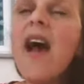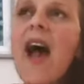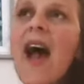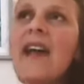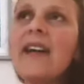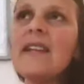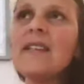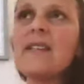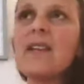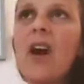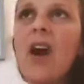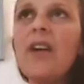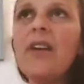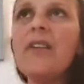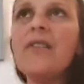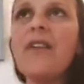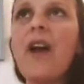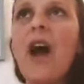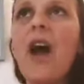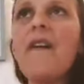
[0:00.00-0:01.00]
And it's kind
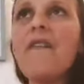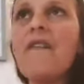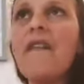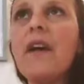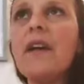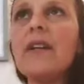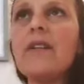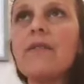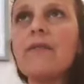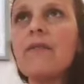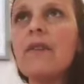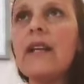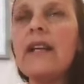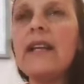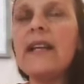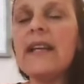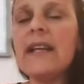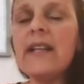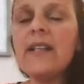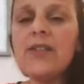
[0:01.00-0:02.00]
of, I find it
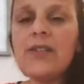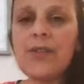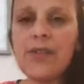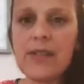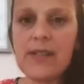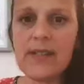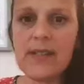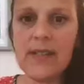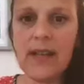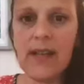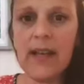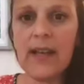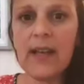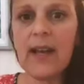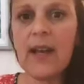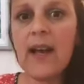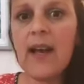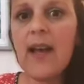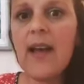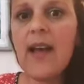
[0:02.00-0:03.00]
really
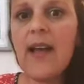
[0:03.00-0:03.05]
interesting